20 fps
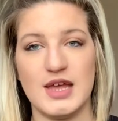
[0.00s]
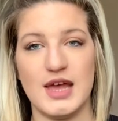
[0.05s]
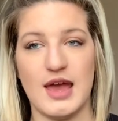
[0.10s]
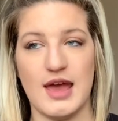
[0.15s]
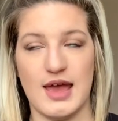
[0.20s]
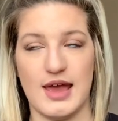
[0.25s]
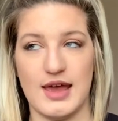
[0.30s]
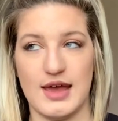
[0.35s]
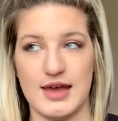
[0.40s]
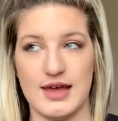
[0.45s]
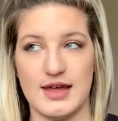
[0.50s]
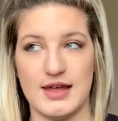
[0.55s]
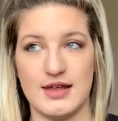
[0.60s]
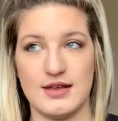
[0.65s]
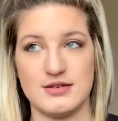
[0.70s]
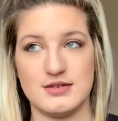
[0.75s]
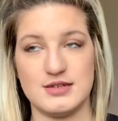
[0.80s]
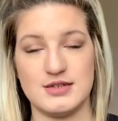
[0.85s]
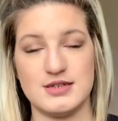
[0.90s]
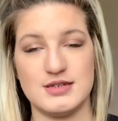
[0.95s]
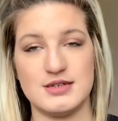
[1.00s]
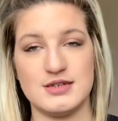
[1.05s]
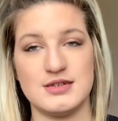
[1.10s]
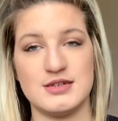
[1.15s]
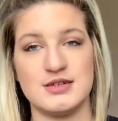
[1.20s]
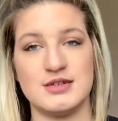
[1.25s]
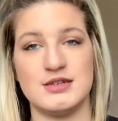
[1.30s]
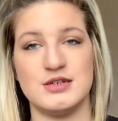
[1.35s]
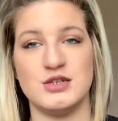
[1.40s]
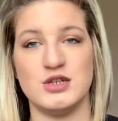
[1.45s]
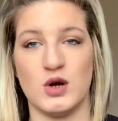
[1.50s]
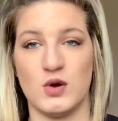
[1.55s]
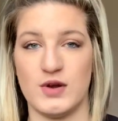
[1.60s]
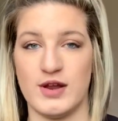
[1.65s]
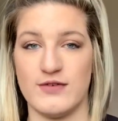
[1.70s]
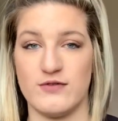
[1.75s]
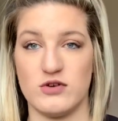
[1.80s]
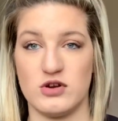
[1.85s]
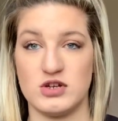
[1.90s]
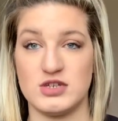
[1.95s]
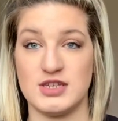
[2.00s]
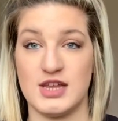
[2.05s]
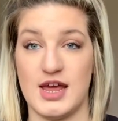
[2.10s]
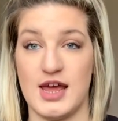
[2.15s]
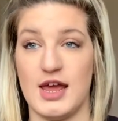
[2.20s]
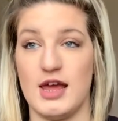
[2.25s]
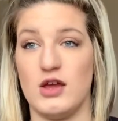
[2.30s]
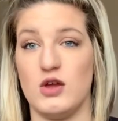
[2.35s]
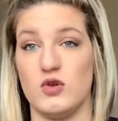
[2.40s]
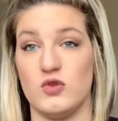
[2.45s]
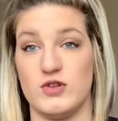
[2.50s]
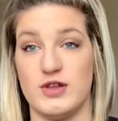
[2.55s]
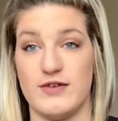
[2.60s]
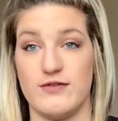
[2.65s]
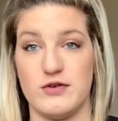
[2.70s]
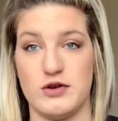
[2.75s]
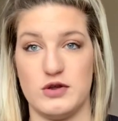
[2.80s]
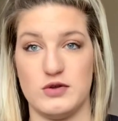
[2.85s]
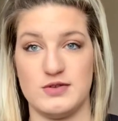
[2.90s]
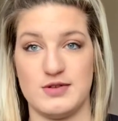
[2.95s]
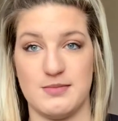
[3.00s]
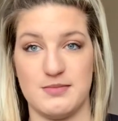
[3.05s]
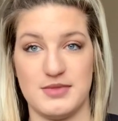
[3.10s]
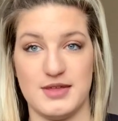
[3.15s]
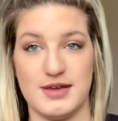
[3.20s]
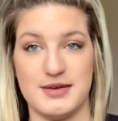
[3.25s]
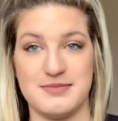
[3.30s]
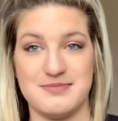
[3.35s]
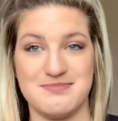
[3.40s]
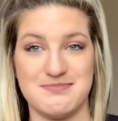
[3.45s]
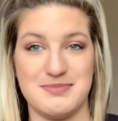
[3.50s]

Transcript: And don't ever say you'll never do something,